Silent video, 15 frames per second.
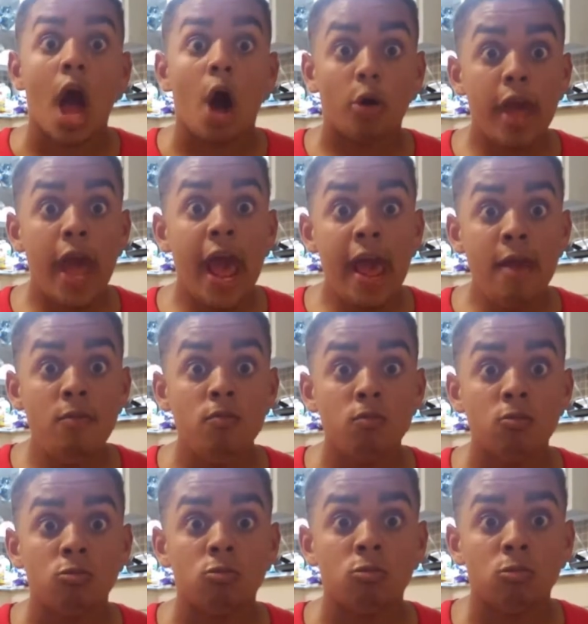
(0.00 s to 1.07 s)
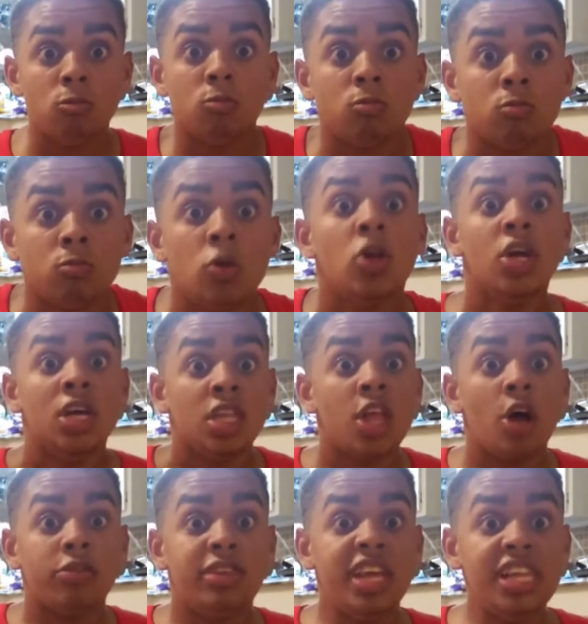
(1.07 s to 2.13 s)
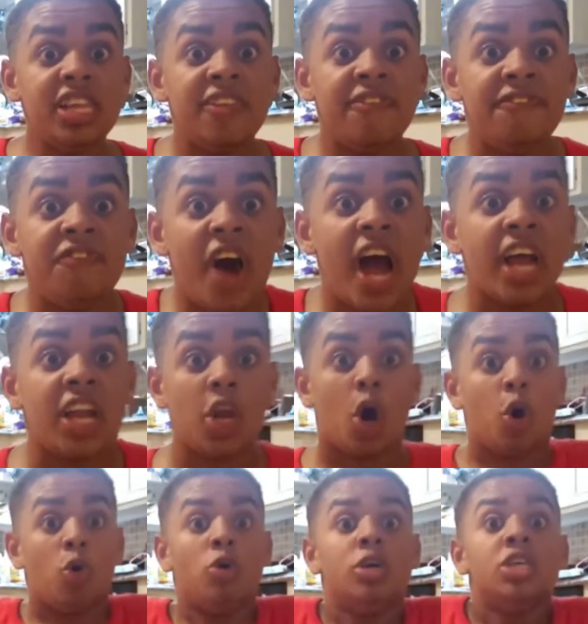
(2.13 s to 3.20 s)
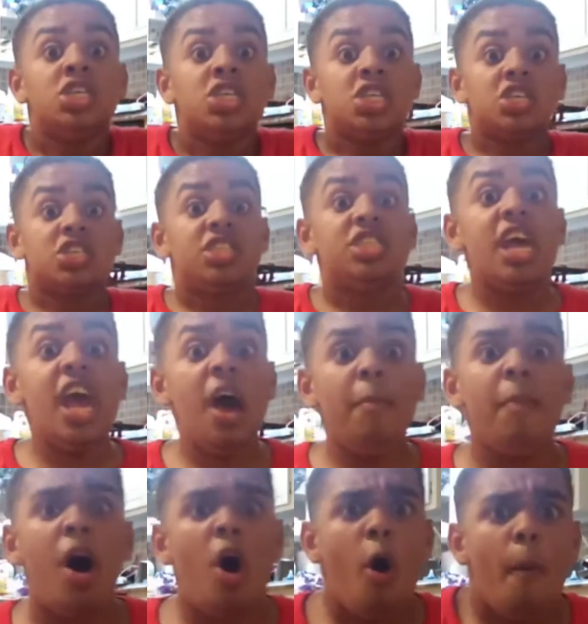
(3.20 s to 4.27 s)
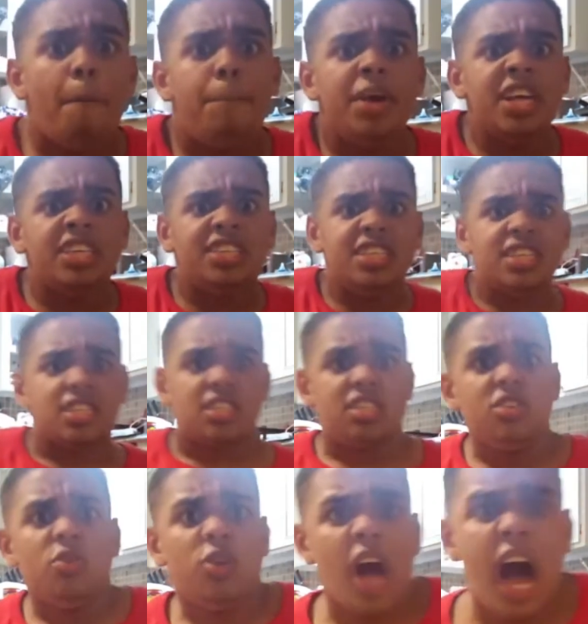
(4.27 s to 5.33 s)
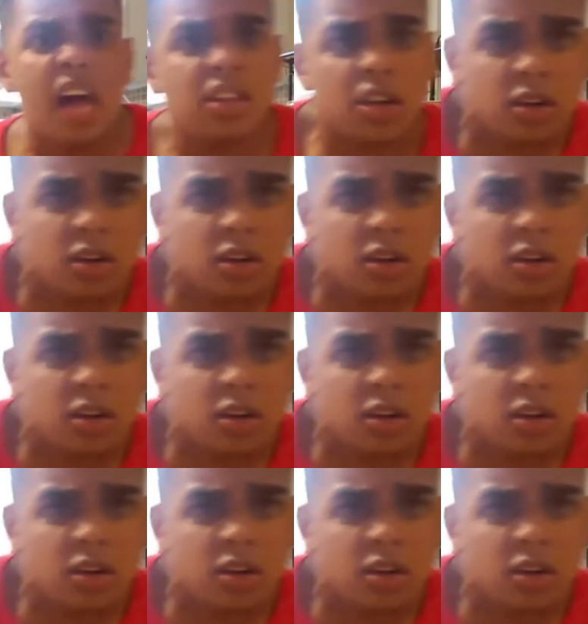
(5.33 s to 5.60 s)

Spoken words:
Okay? Now this is final. Now stay on my own business. You guys